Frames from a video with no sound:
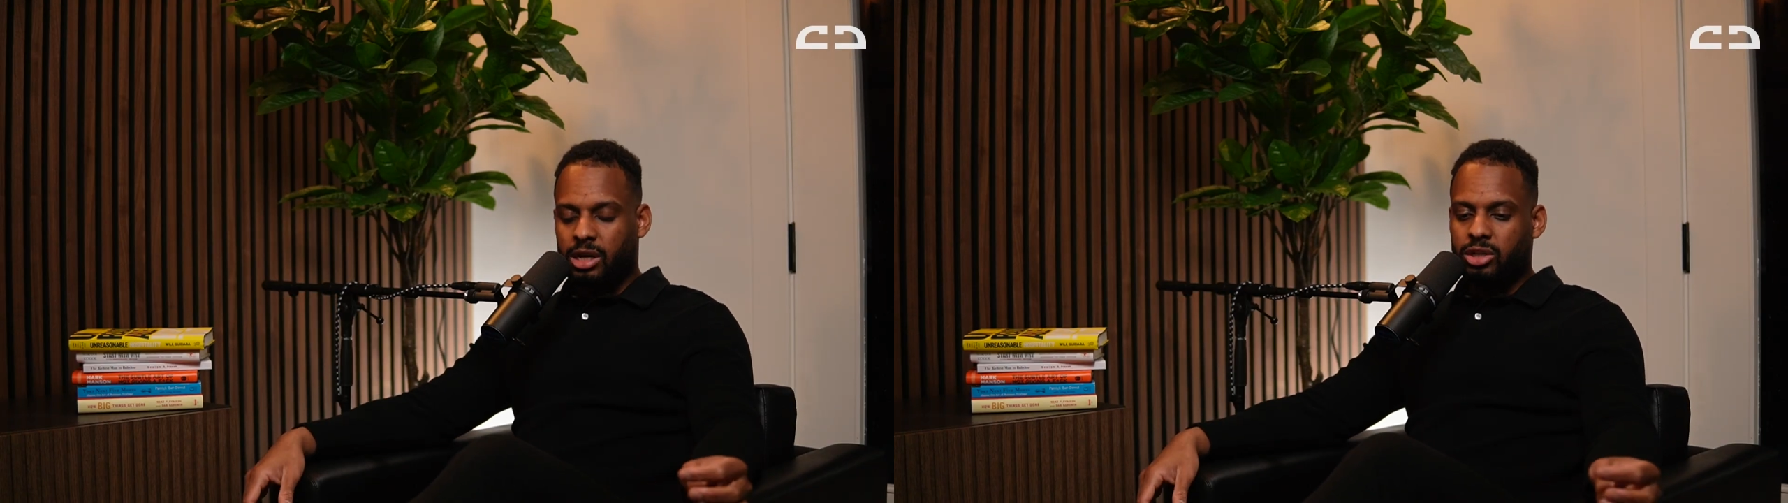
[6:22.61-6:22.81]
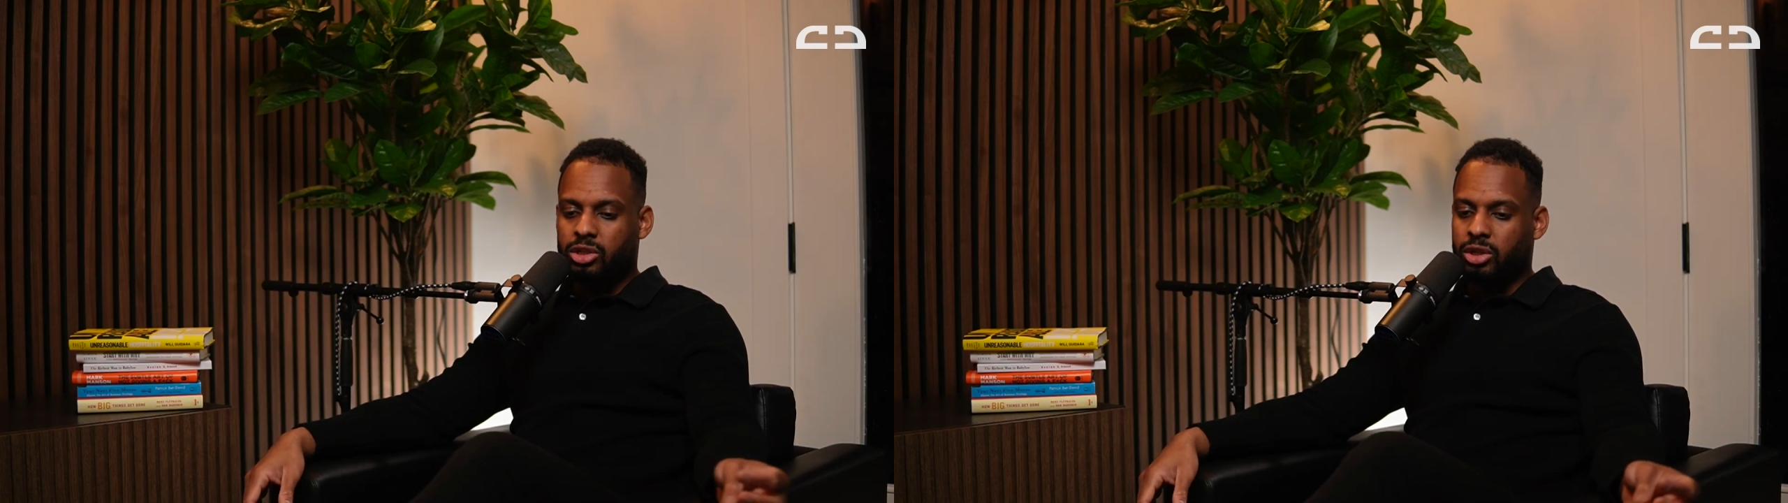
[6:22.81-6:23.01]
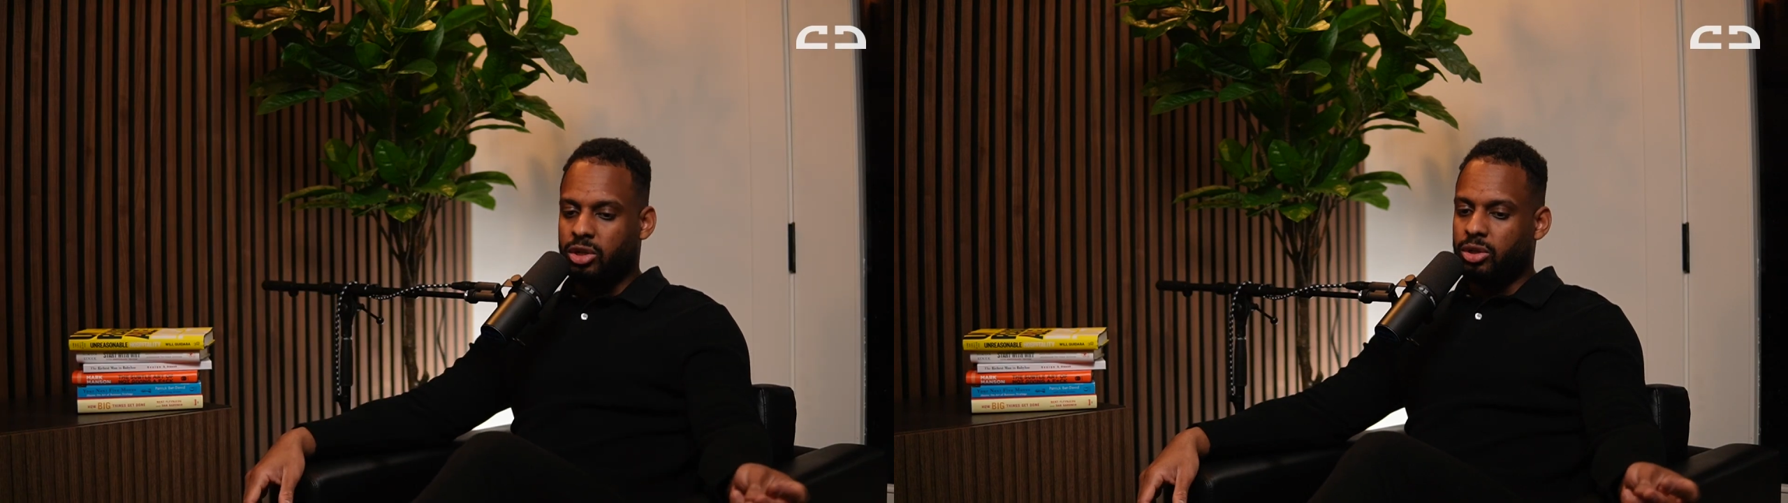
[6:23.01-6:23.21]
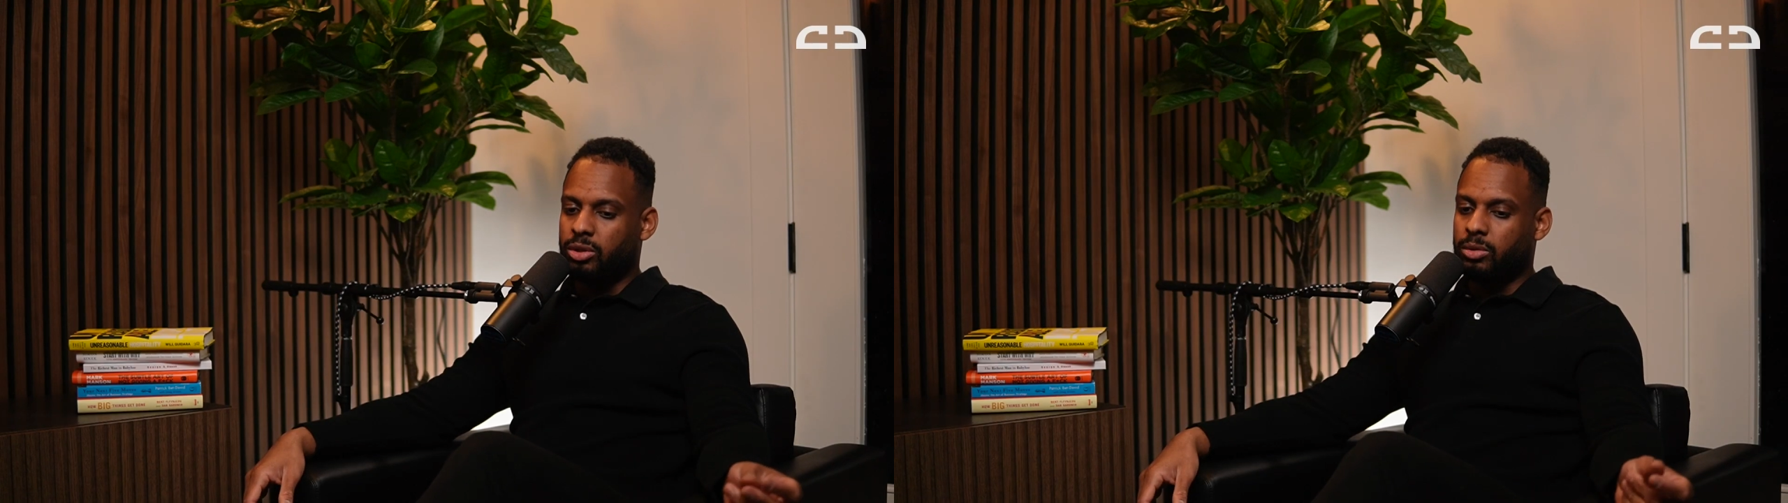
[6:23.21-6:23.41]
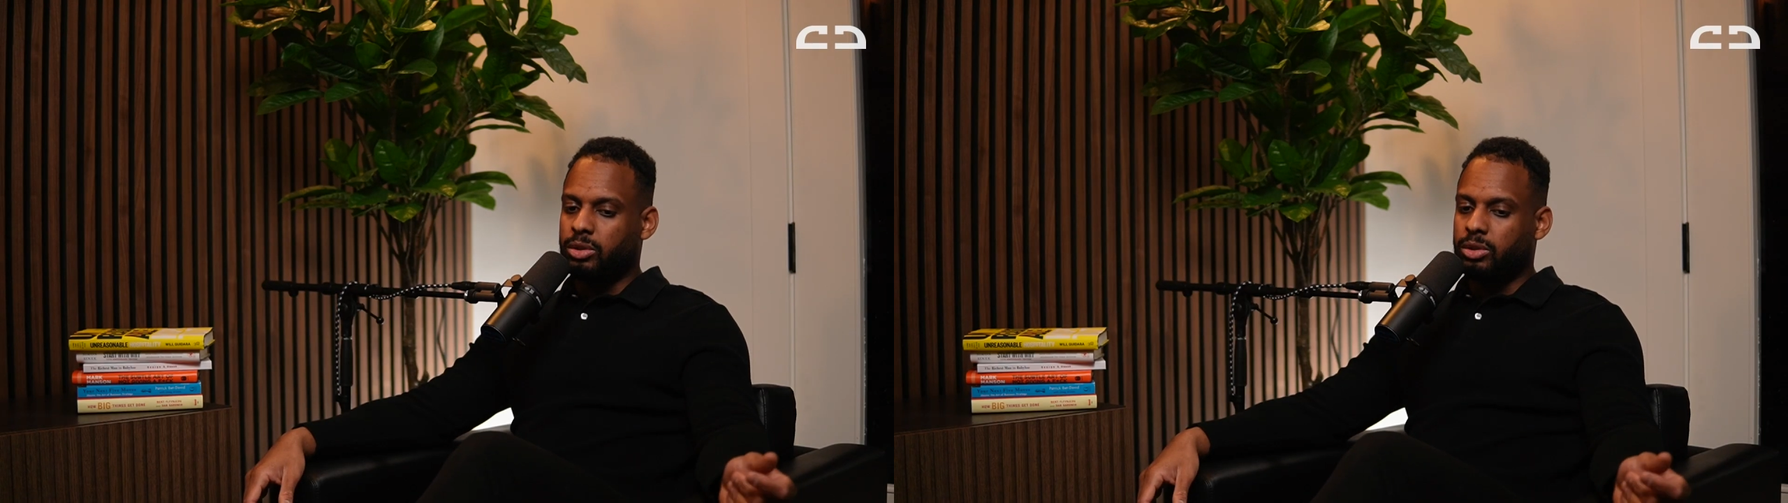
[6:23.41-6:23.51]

also,